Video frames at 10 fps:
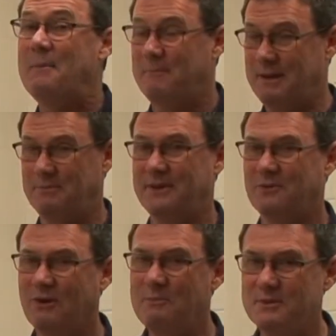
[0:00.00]
People that
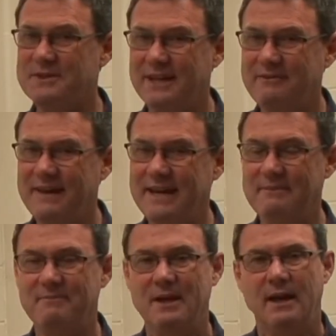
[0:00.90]
grew up with
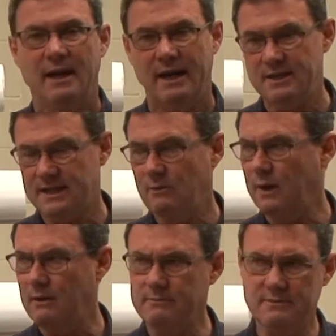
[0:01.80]
TV. Now you say,
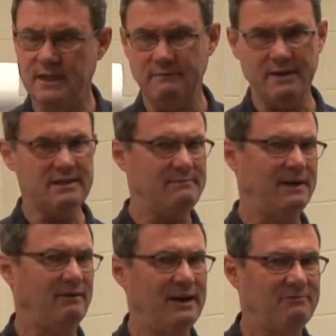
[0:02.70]
well, TVs have
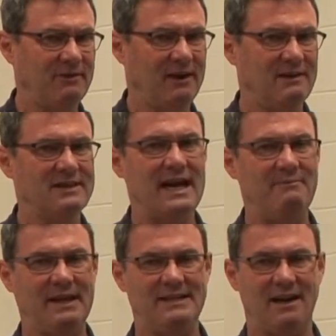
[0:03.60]
been around for a long
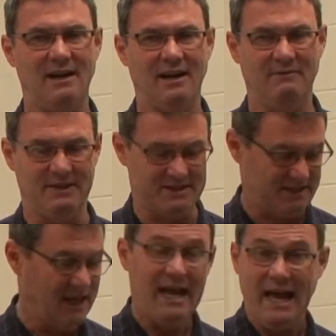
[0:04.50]
time. That's all of
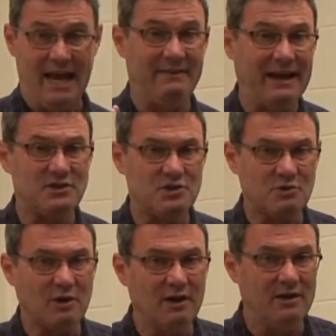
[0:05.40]
us. And that's
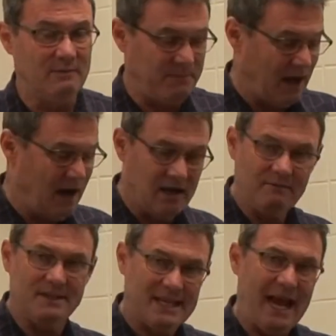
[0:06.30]
true. All
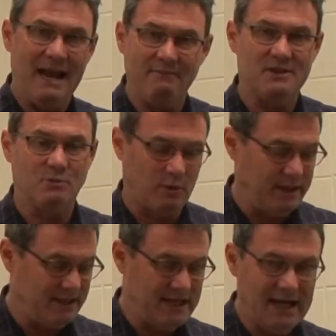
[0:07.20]
of us have this
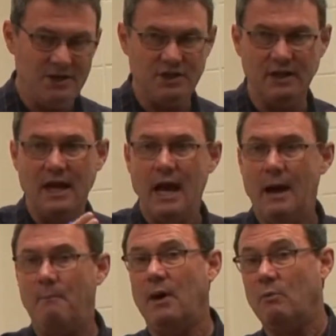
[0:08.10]
orientation.
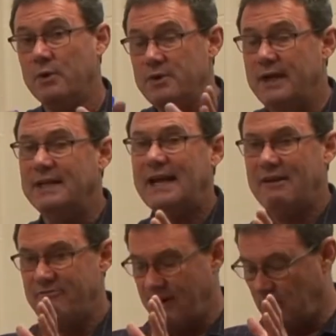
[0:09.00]
But when you get to
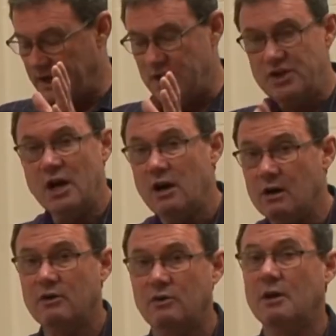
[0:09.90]
a very
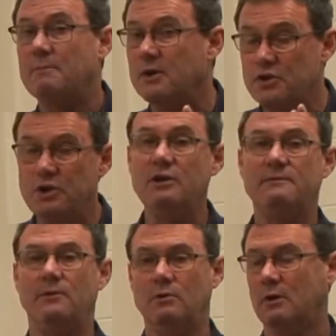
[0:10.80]
young group, a
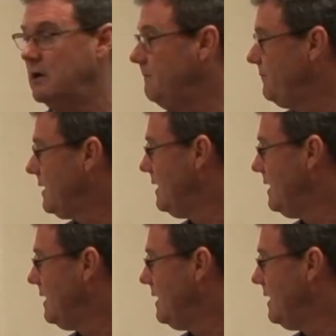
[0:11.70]
youthful group,